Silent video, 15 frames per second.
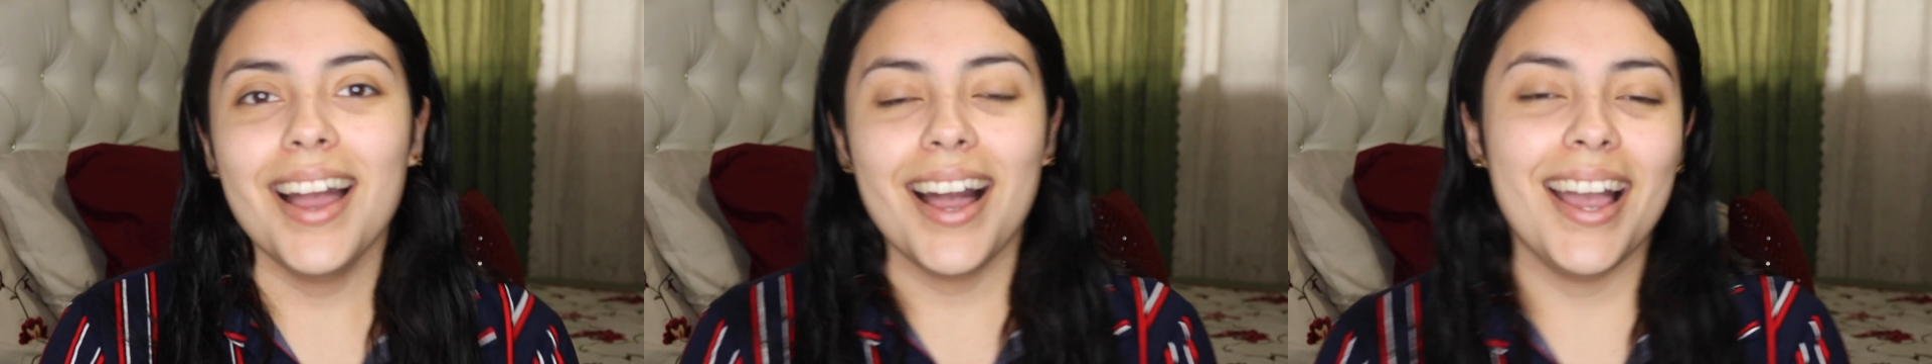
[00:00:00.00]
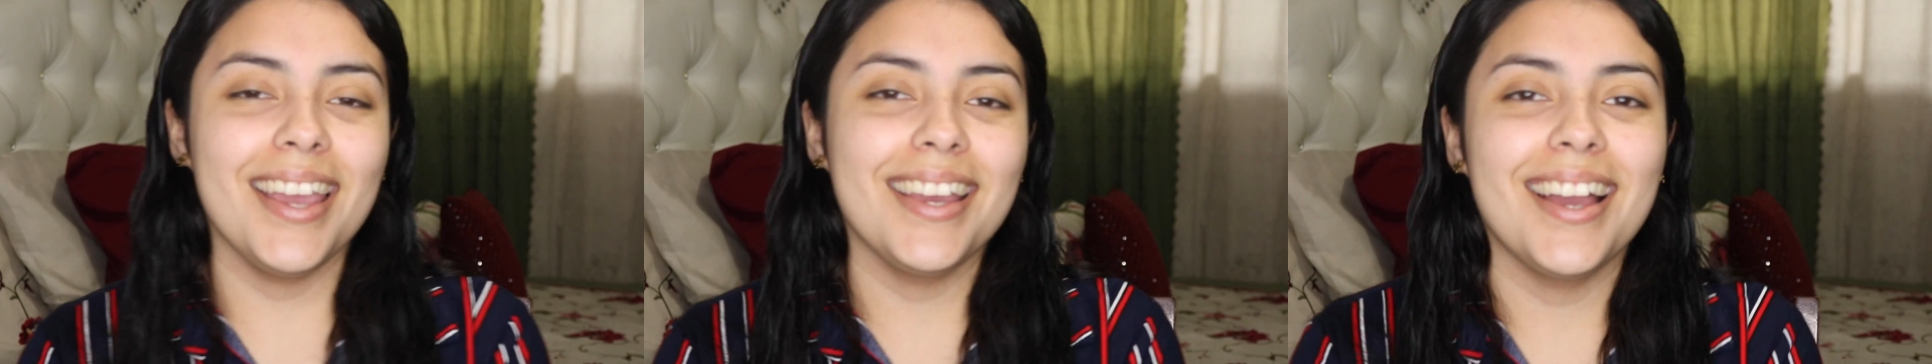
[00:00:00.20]

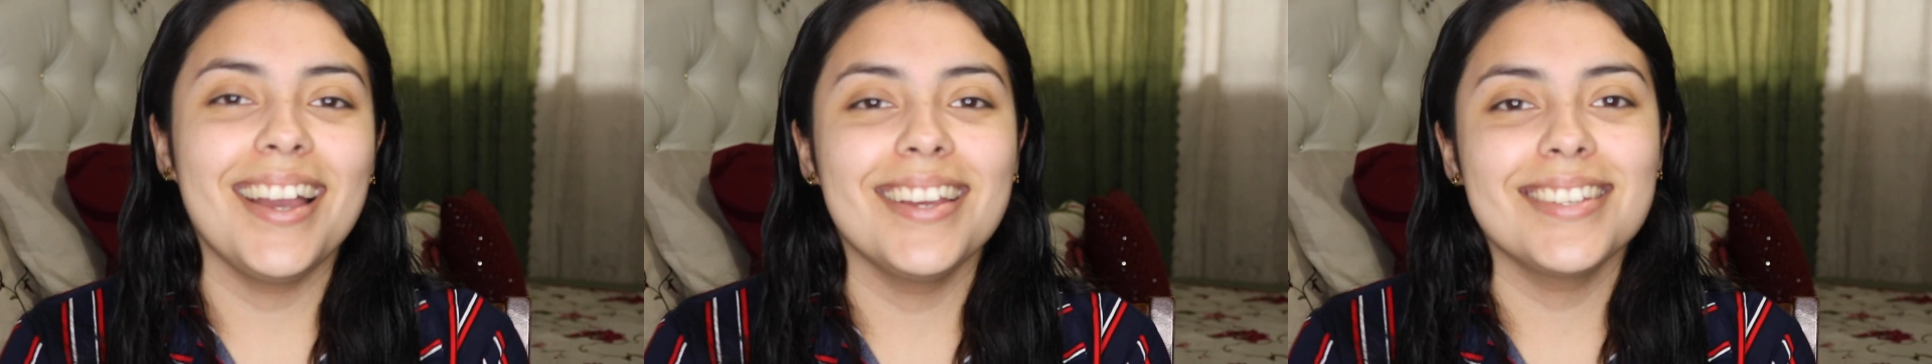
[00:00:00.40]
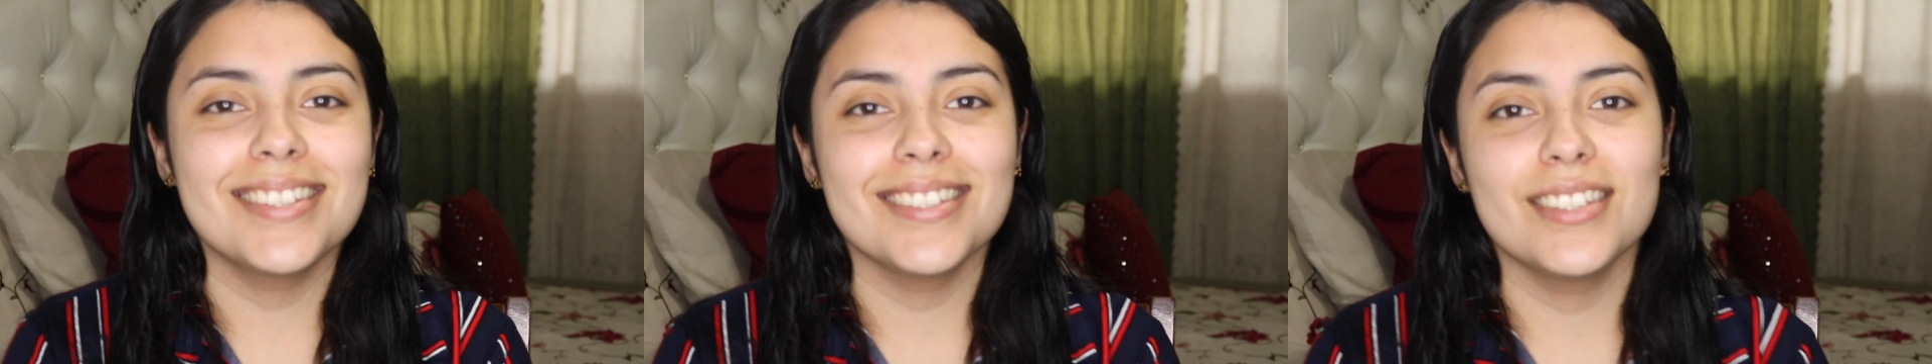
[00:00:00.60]
Hi
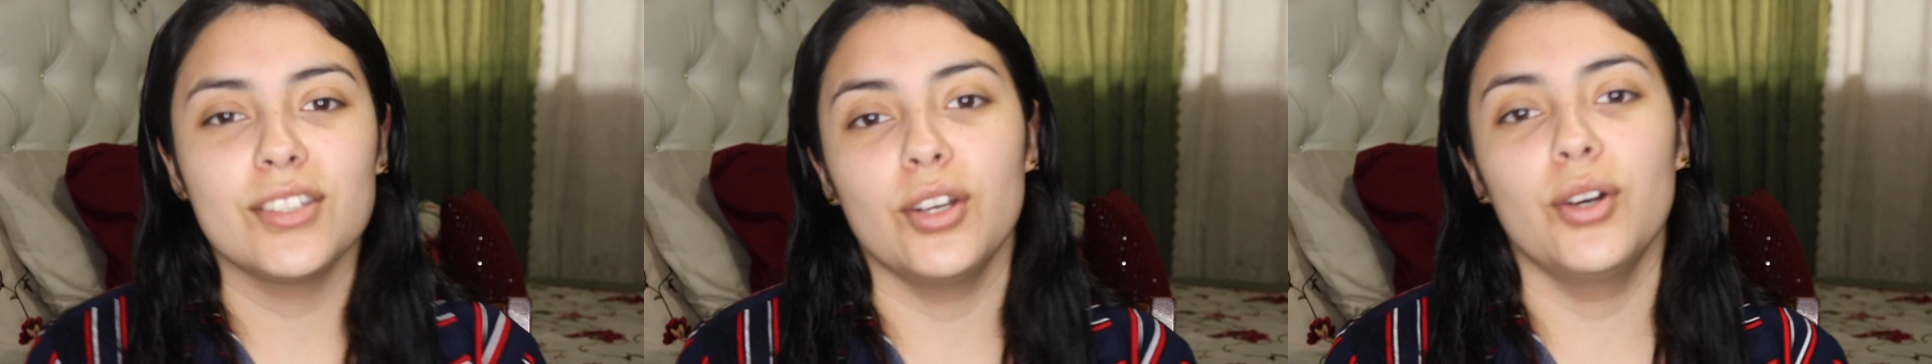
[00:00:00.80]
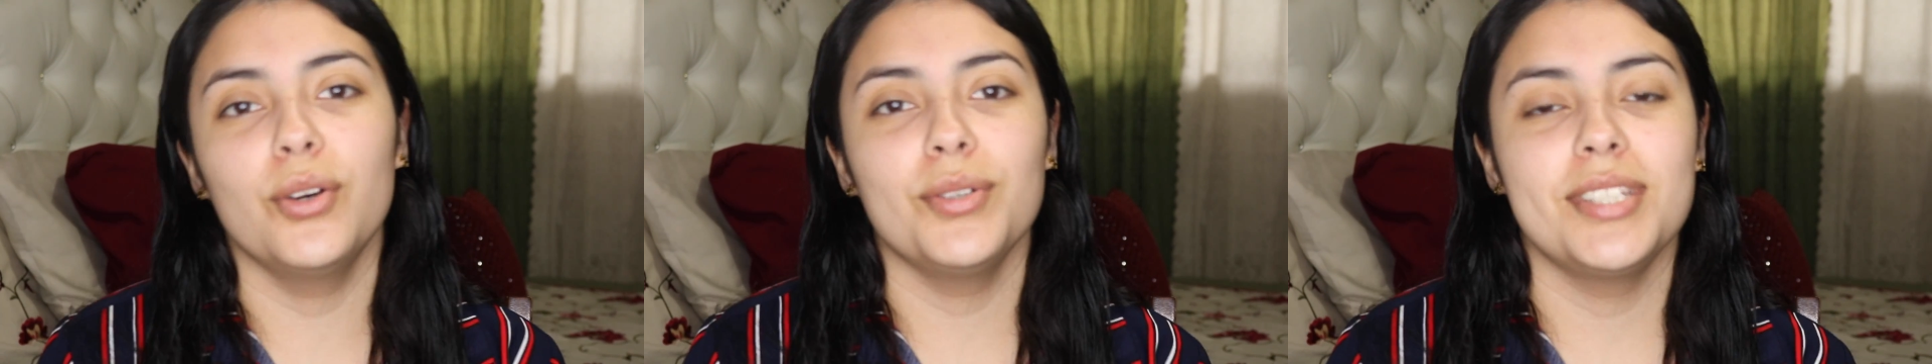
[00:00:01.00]
guys,
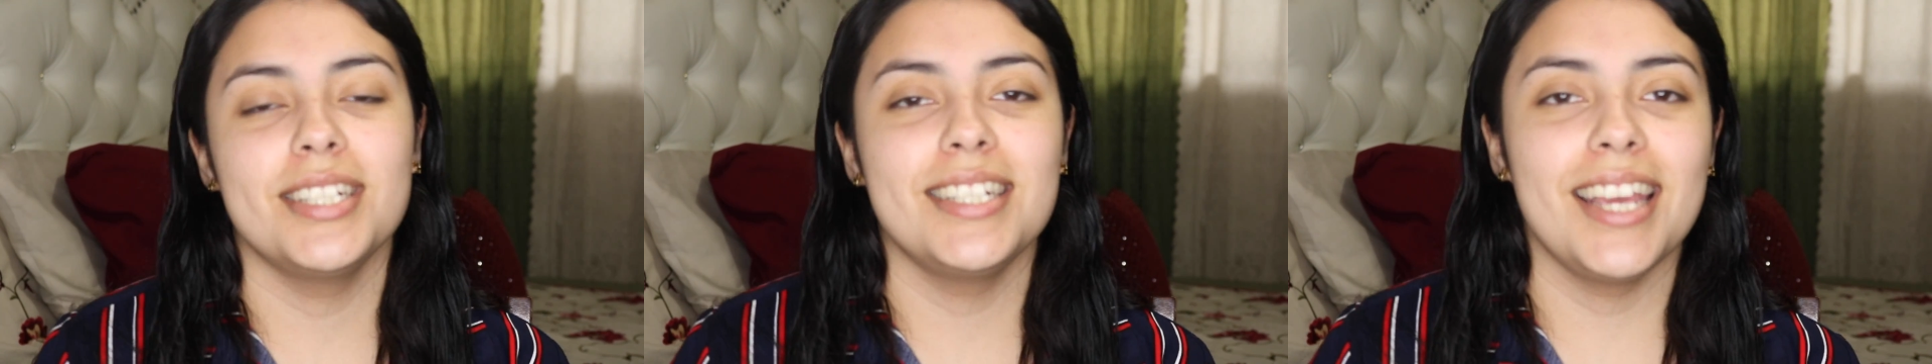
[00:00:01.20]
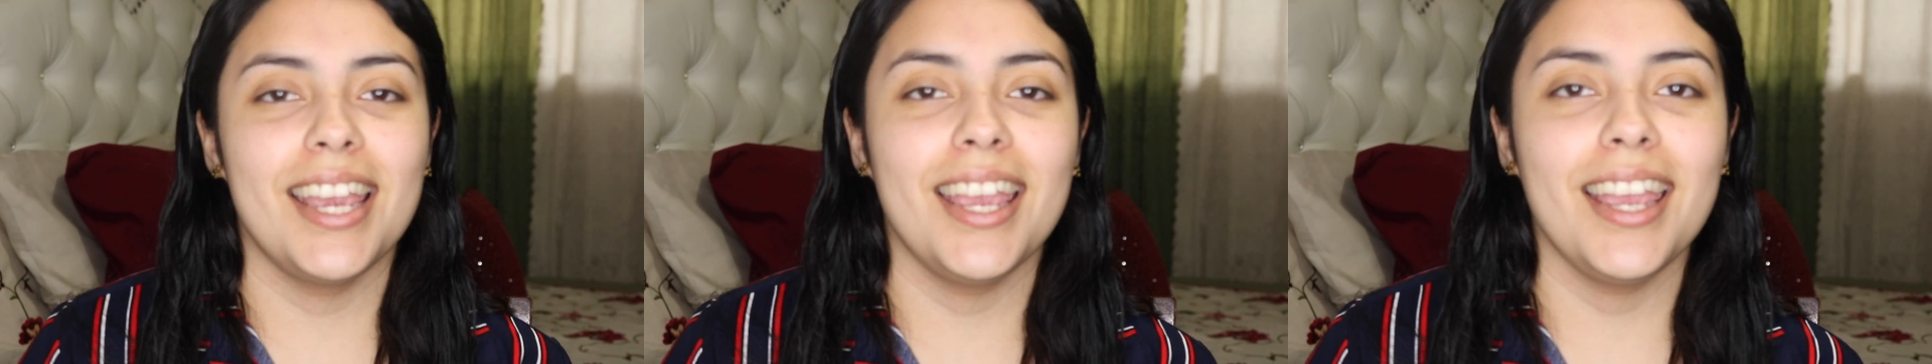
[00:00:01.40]
so
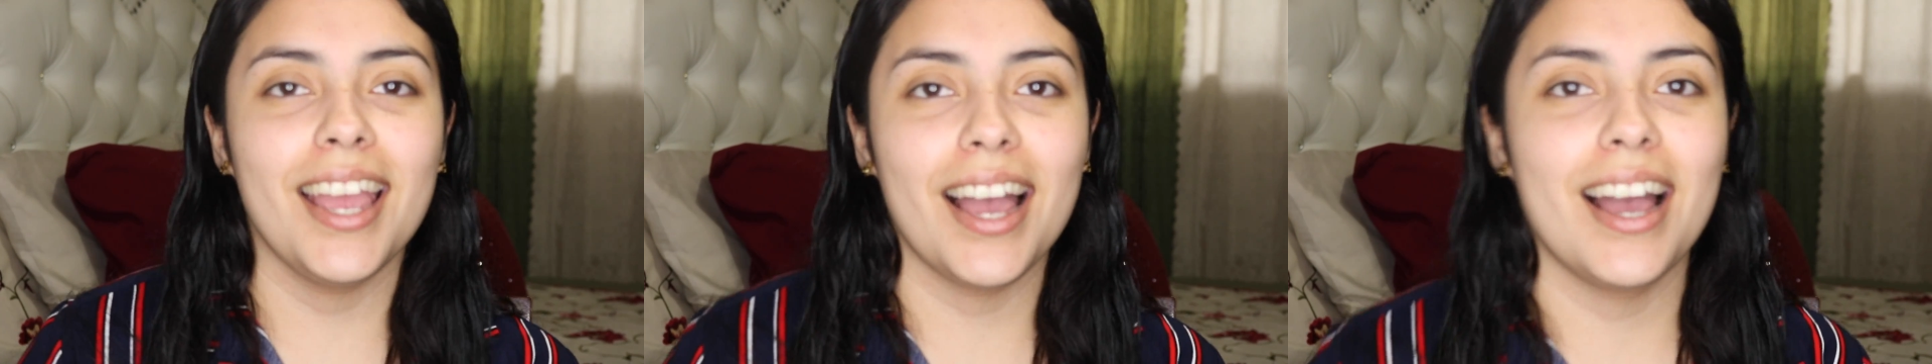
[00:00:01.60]
today